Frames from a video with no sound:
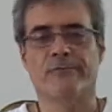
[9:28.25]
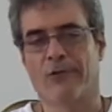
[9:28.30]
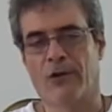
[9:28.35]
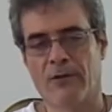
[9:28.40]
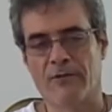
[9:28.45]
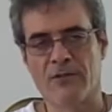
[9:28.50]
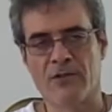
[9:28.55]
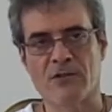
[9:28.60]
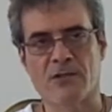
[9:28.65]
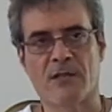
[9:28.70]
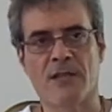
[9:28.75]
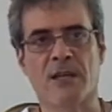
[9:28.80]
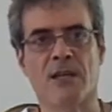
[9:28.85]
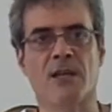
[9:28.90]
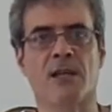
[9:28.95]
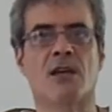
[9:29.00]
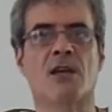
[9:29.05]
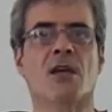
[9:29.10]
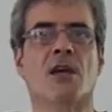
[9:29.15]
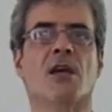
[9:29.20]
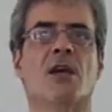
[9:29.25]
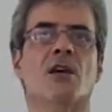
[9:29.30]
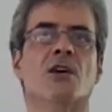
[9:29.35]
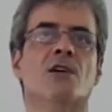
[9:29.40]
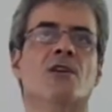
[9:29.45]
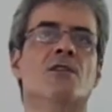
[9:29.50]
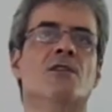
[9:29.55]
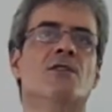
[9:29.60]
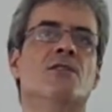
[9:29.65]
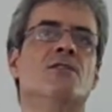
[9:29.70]
obviously,
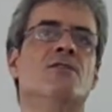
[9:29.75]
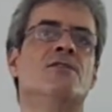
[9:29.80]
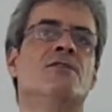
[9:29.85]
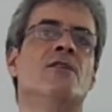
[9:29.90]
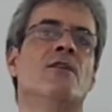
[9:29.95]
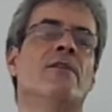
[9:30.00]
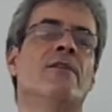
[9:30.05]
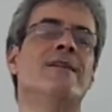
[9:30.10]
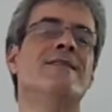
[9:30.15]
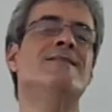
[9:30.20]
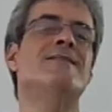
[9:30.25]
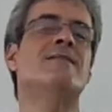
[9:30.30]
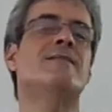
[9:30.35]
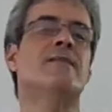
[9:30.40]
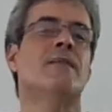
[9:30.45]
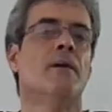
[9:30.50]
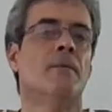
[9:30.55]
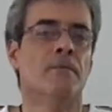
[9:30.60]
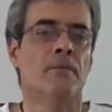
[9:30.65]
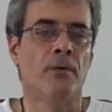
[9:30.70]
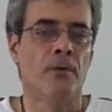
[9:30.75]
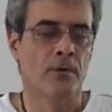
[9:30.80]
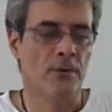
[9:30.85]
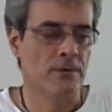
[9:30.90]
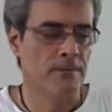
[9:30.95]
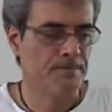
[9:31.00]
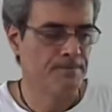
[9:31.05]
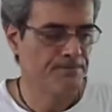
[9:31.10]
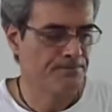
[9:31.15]
till he stumbles